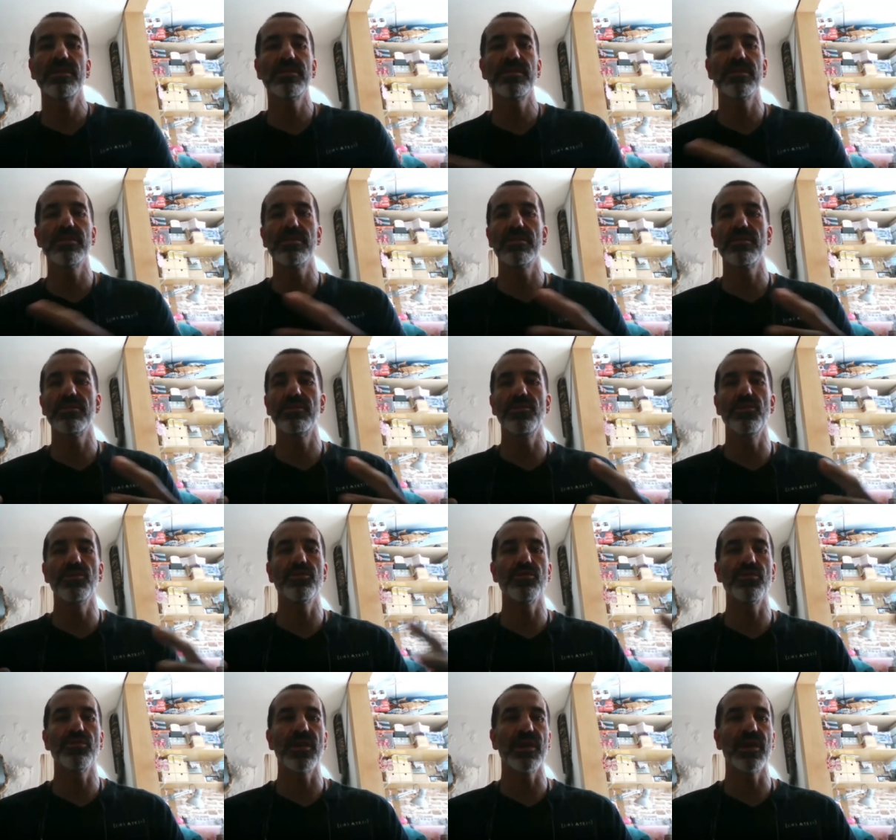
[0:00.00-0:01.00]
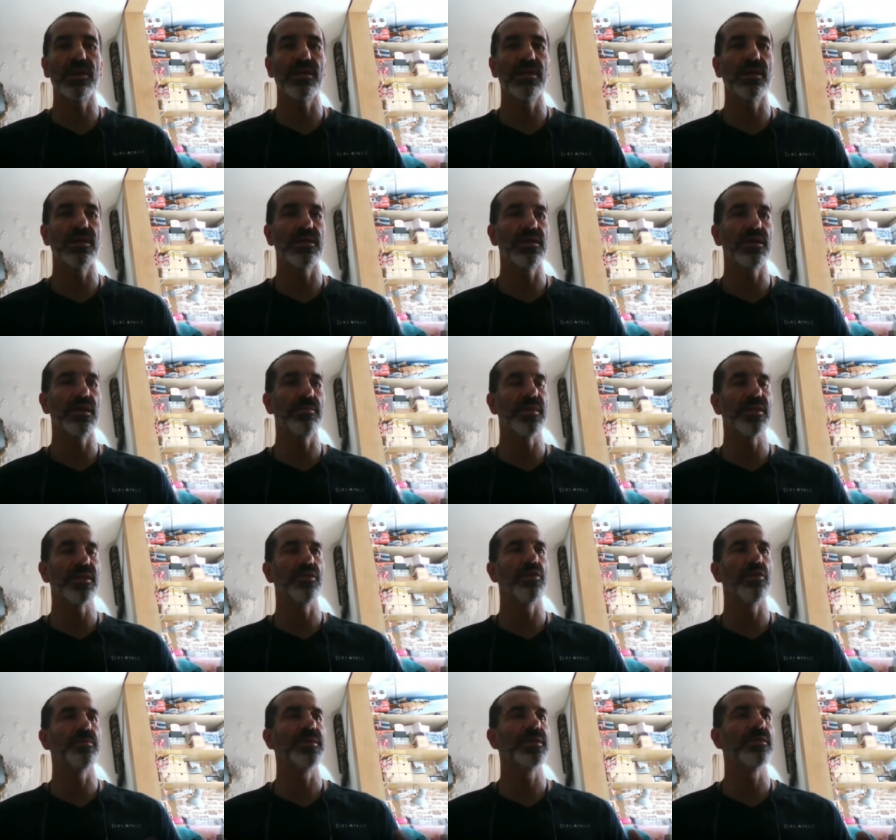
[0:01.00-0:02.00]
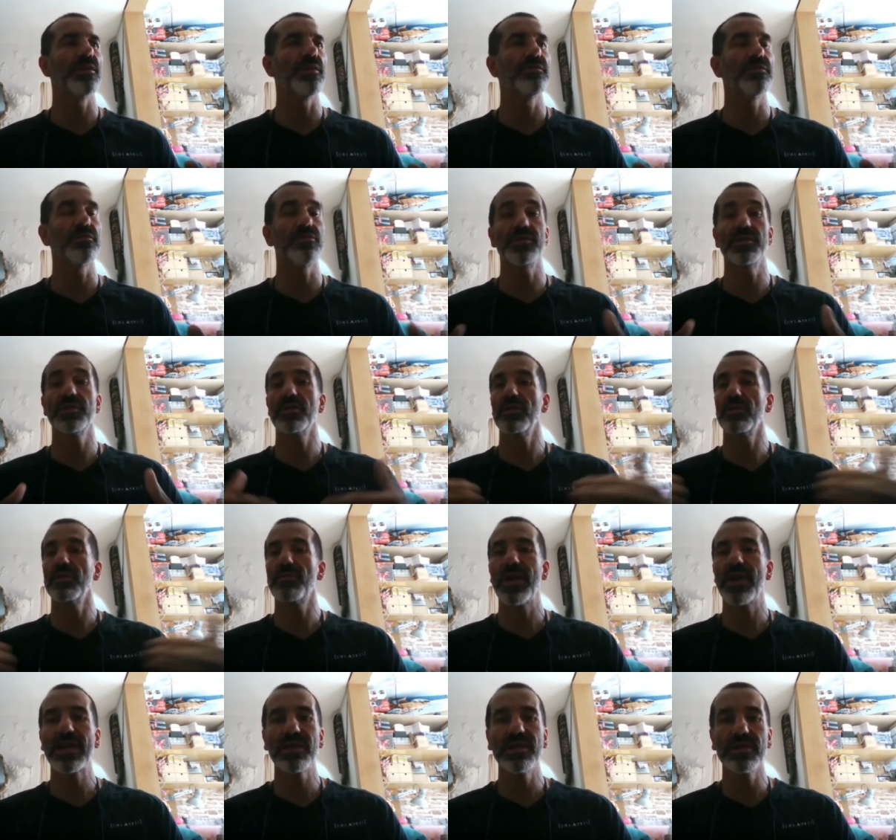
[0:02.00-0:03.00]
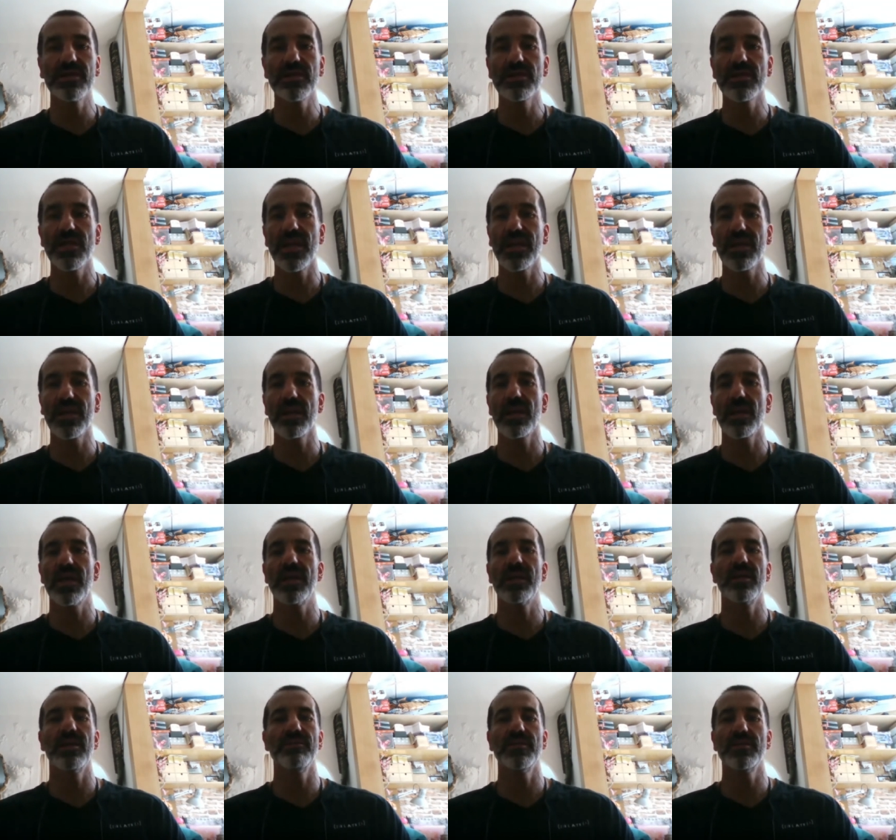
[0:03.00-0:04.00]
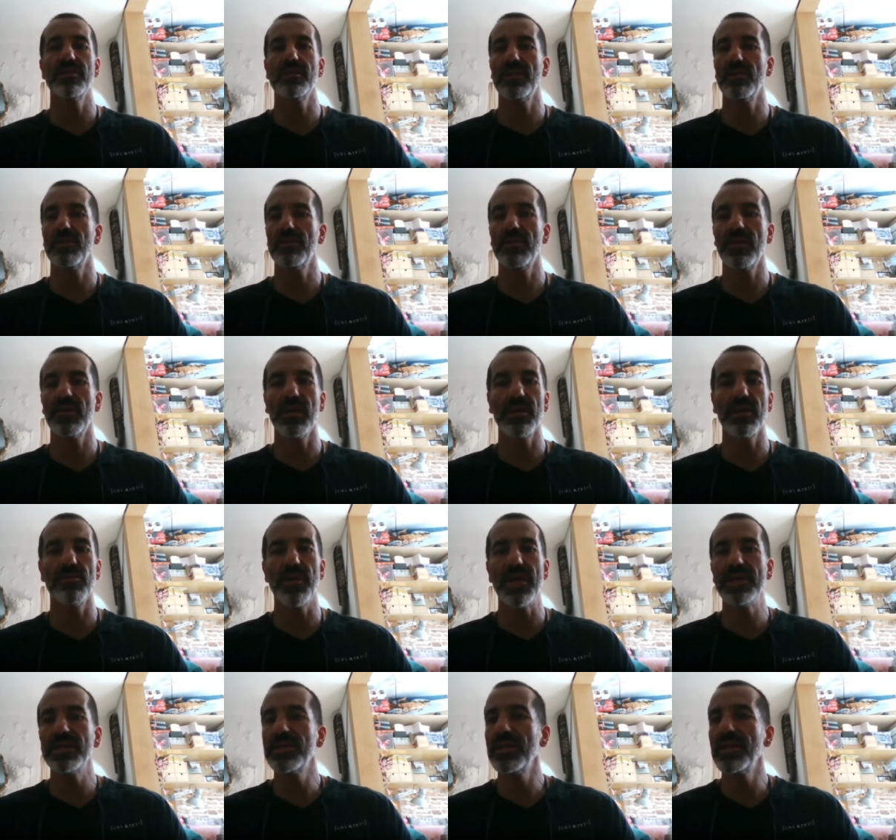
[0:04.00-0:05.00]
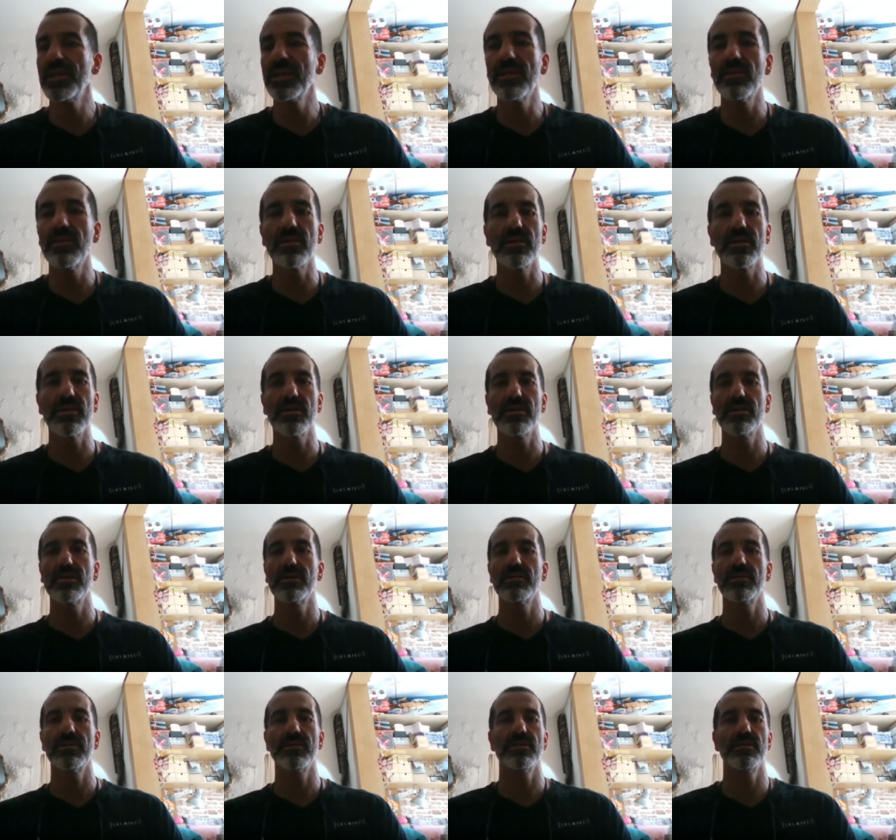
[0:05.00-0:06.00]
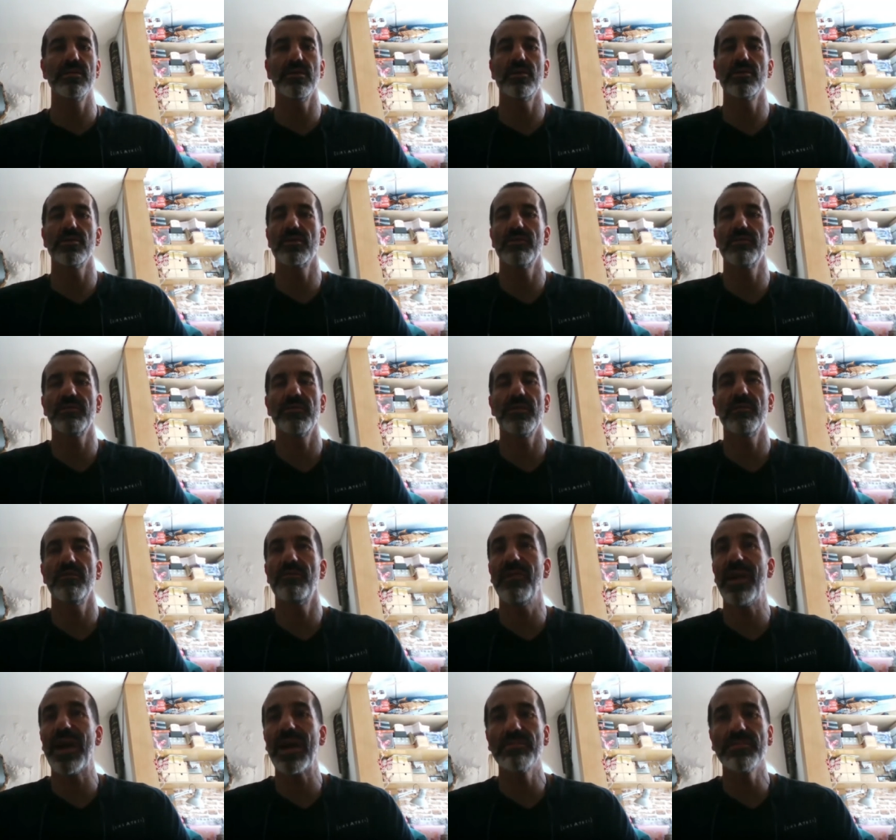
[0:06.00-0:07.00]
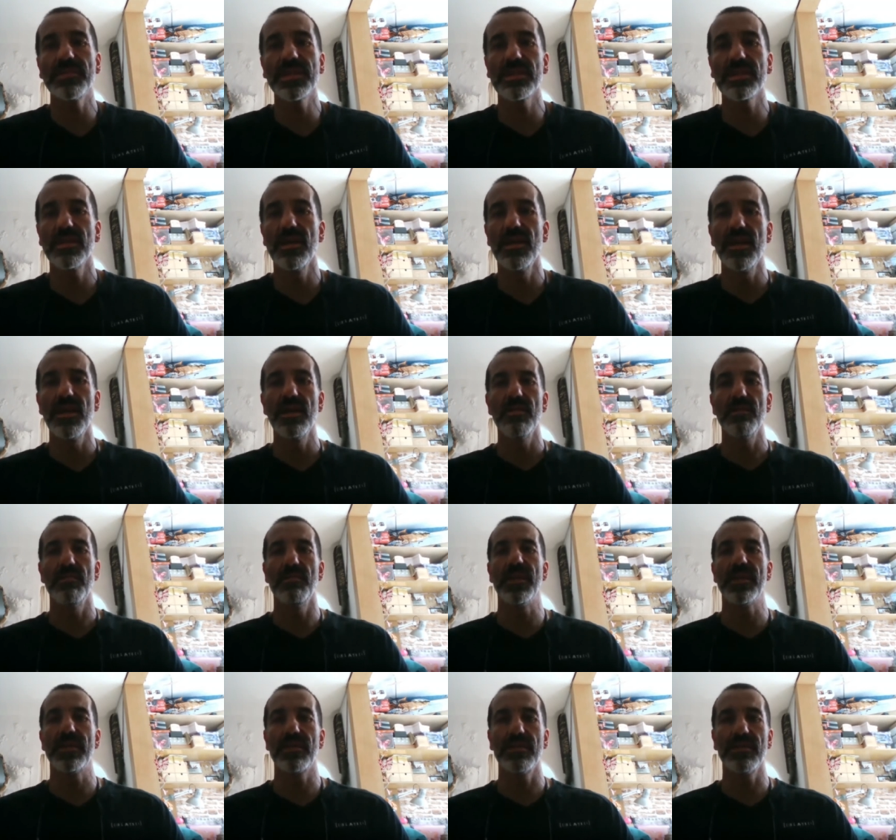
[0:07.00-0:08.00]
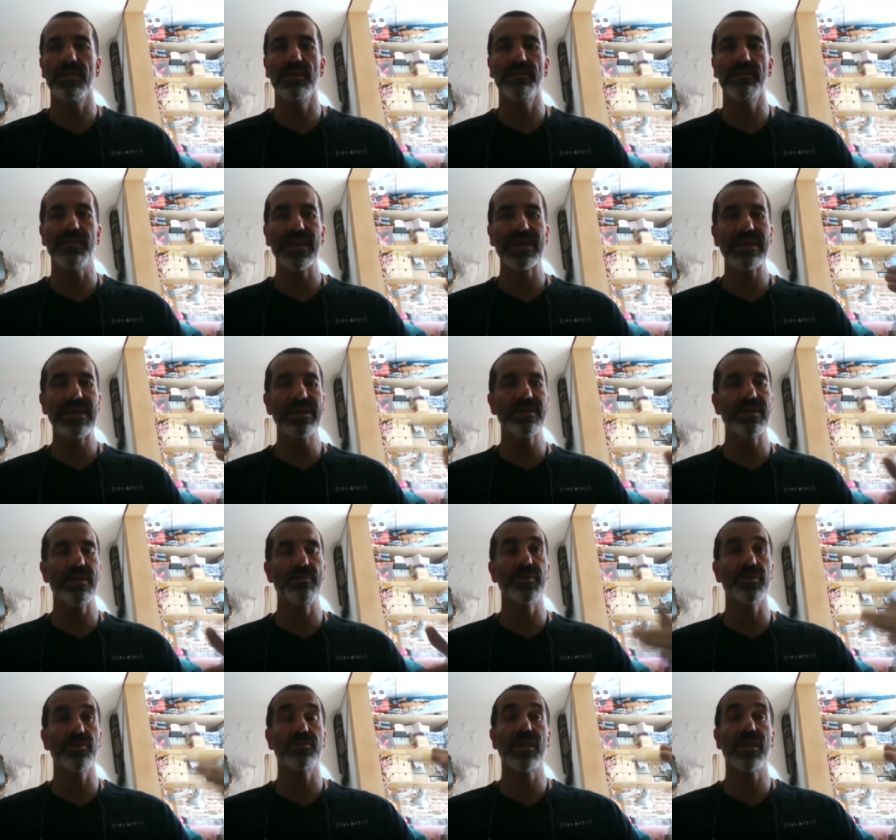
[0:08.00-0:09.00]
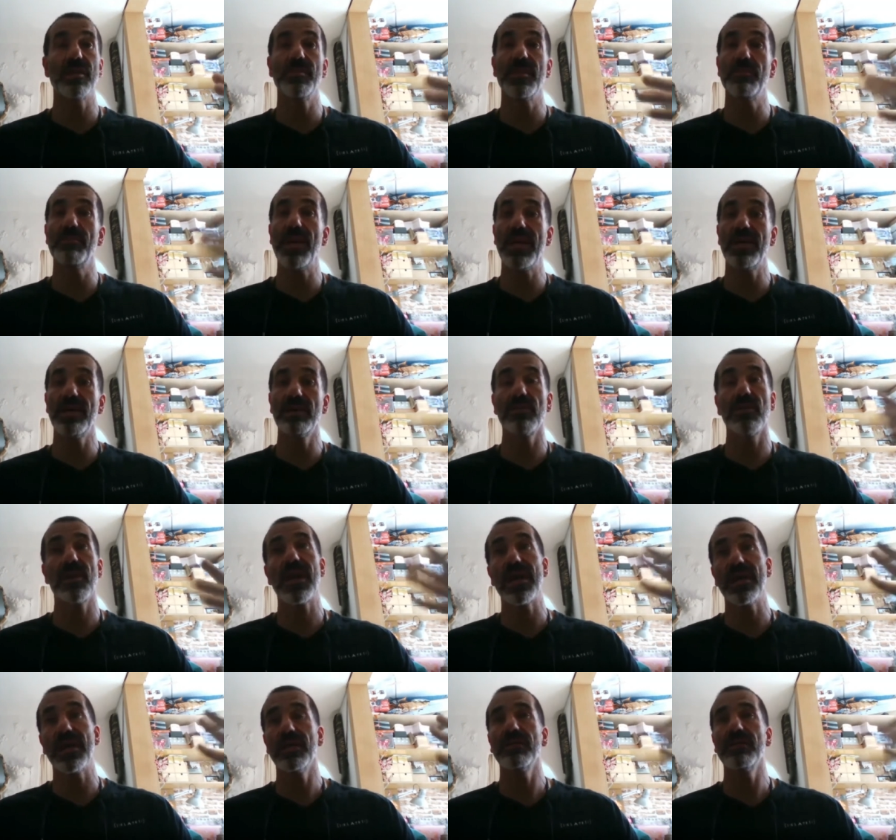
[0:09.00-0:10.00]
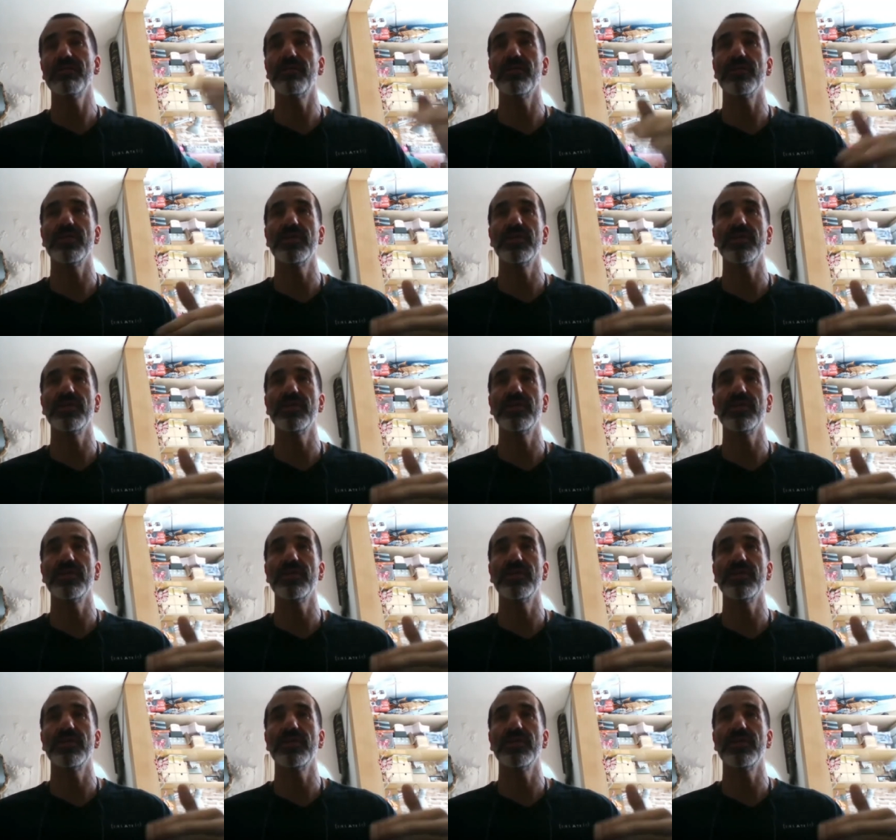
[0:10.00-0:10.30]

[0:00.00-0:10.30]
This is due to the the, the abandonment of traditional practices like high elevation uh, grazing or the loss of farms, but the fact that temperatures are a bit better or higher for